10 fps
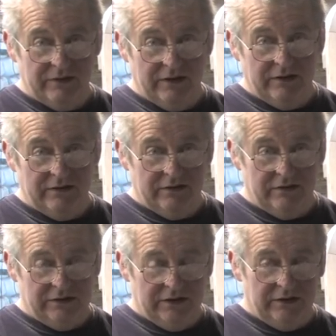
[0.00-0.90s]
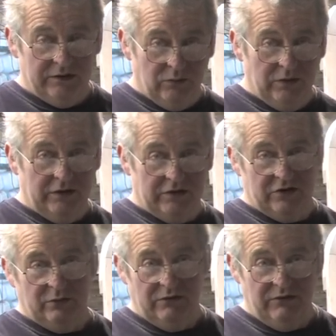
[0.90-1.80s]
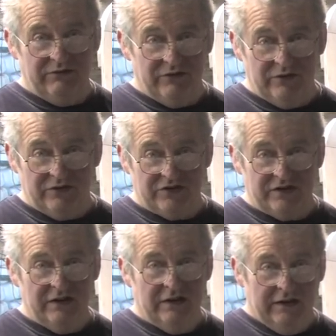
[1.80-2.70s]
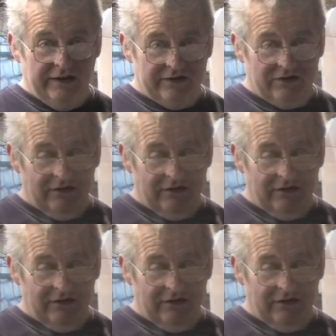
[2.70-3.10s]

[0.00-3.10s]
And you, you work to a reverse. It's